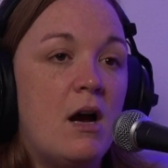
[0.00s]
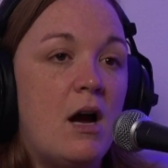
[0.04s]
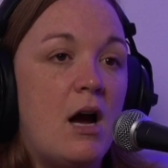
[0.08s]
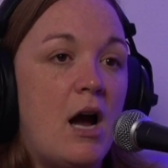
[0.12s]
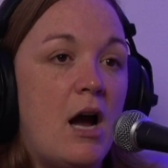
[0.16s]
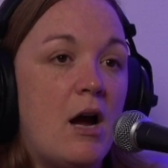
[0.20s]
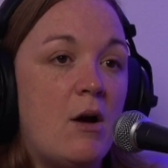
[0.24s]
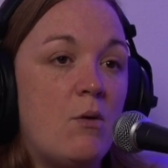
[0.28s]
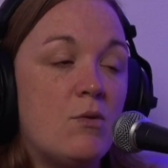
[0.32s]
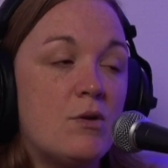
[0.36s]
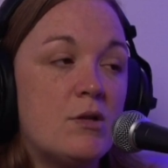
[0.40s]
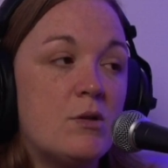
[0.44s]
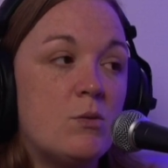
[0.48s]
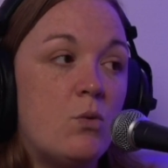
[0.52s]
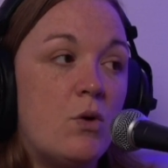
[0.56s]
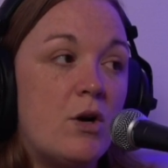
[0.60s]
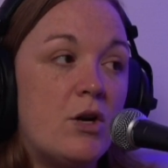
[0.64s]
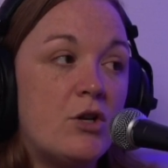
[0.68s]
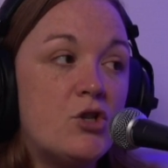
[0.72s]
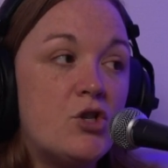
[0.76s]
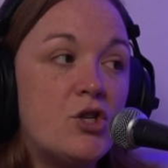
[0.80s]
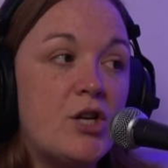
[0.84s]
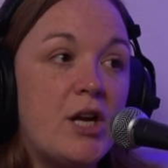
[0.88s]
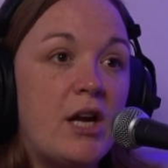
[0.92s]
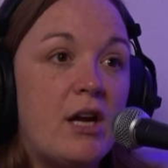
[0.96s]
I was
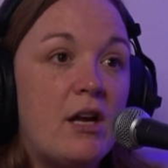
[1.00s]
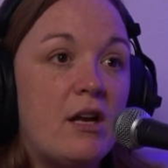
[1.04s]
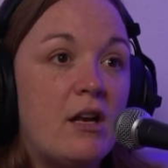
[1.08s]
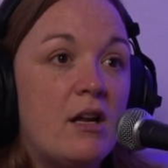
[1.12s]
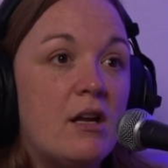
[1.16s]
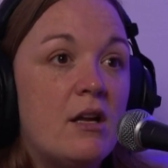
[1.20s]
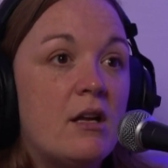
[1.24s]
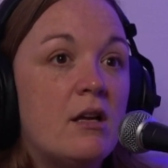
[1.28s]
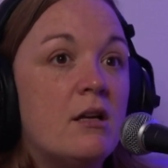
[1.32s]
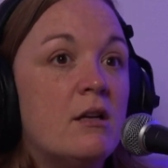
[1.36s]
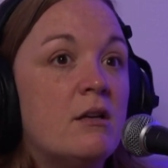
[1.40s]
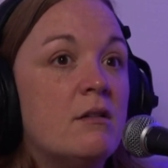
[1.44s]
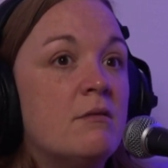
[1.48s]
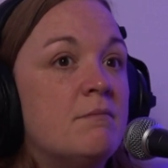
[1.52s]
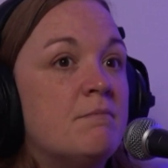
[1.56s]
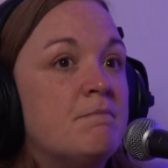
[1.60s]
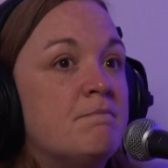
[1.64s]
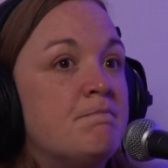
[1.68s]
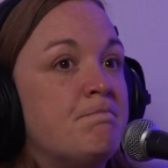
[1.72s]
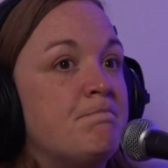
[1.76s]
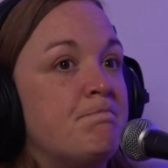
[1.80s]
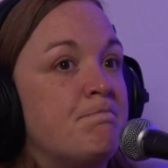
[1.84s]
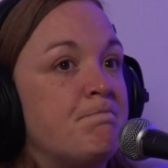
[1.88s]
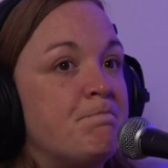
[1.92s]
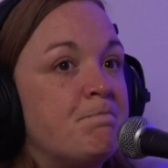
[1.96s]
watching
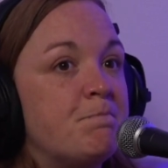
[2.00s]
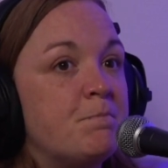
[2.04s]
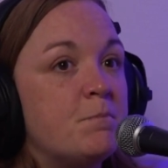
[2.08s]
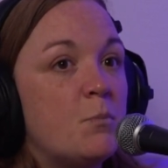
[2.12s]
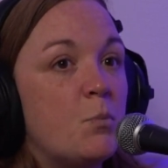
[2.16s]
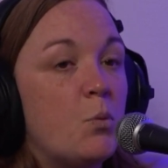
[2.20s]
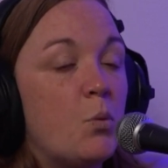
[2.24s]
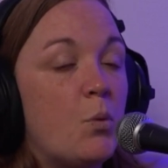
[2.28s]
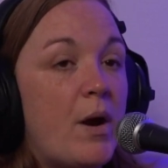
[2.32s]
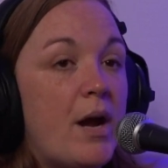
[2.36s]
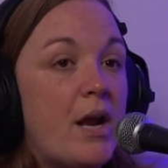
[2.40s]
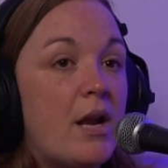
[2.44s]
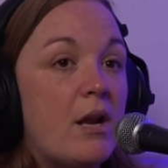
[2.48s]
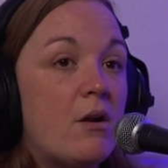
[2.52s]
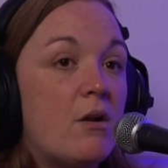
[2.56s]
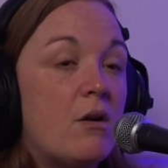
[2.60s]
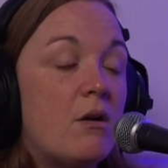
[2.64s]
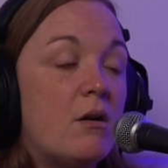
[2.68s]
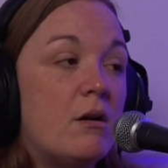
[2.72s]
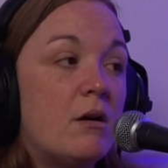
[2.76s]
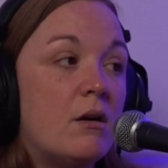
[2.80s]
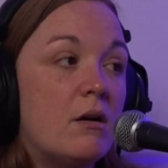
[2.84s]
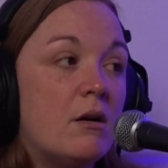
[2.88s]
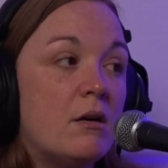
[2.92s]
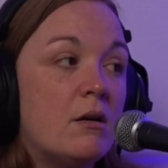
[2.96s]
rated
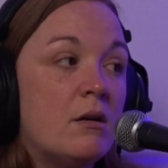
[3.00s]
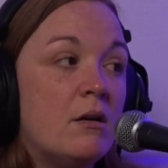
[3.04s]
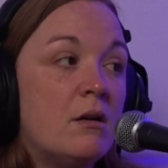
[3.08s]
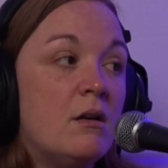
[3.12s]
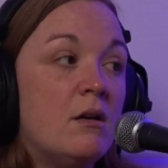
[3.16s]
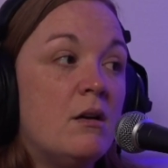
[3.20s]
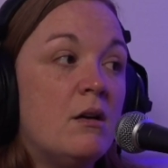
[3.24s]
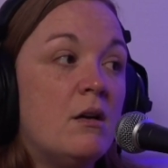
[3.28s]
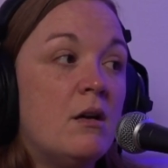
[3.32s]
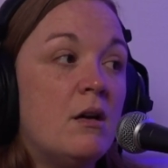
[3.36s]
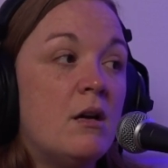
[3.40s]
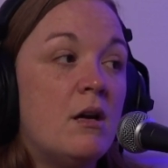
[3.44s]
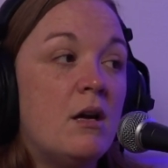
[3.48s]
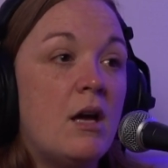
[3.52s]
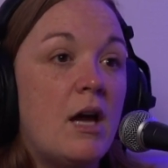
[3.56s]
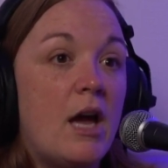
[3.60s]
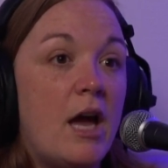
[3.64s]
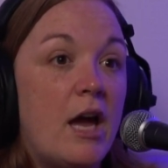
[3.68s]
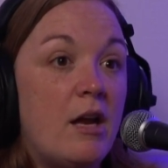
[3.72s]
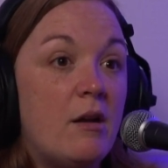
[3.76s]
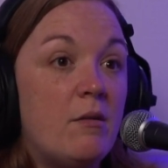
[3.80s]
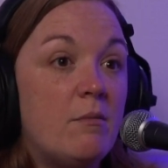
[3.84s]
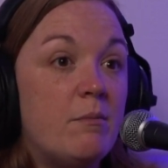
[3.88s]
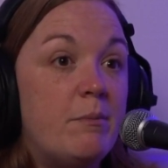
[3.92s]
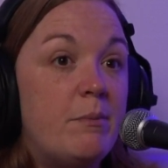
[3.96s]
R
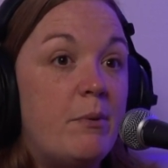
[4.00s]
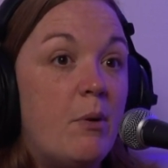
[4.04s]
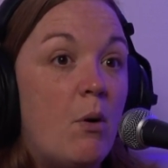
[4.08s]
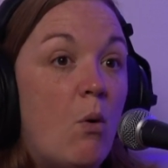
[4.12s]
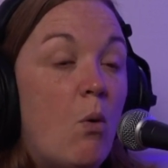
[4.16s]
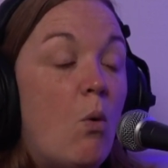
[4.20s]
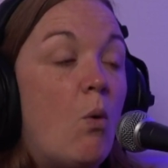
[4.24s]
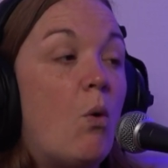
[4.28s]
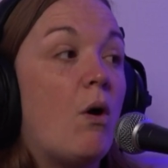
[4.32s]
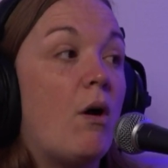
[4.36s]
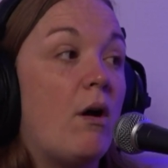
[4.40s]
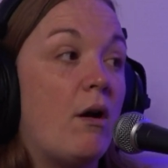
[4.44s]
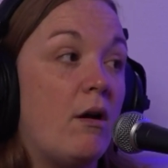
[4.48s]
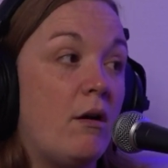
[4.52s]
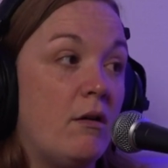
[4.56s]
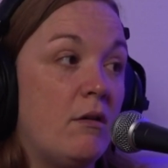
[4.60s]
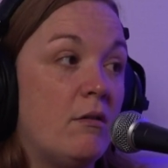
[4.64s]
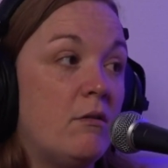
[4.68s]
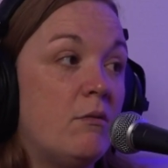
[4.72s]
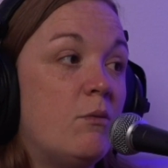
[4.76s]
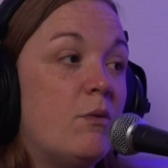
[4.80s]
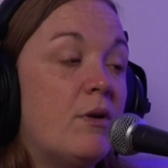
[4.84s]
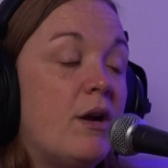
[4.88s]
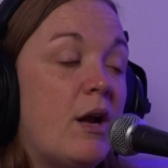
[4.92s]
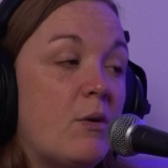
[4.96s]
and porn
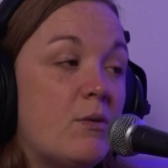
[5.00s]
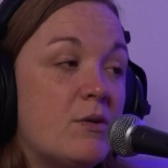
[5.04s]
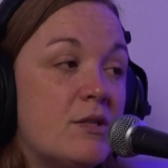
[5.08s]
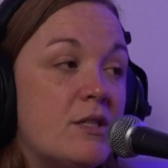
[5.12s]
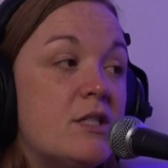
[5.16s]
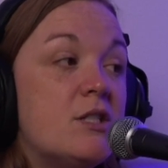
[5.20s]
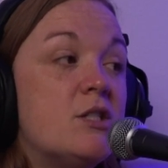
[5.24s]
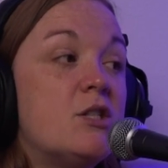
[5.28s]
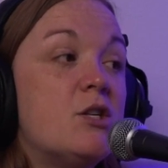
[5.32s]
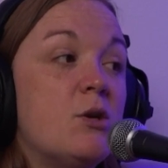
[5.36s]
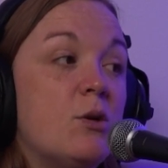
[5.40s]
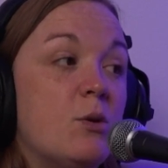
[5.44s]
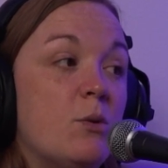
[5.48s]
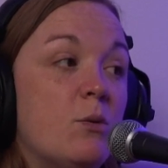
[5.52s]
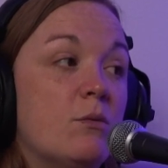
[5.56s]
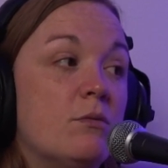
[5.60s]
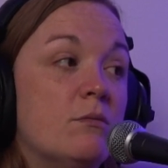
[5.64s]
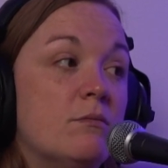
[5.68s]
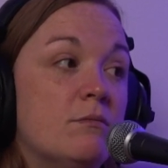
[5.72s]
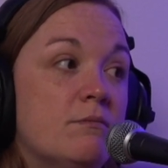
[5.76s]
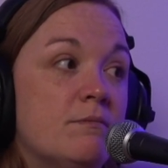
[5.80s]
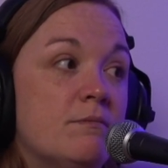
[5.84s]
when I was 2.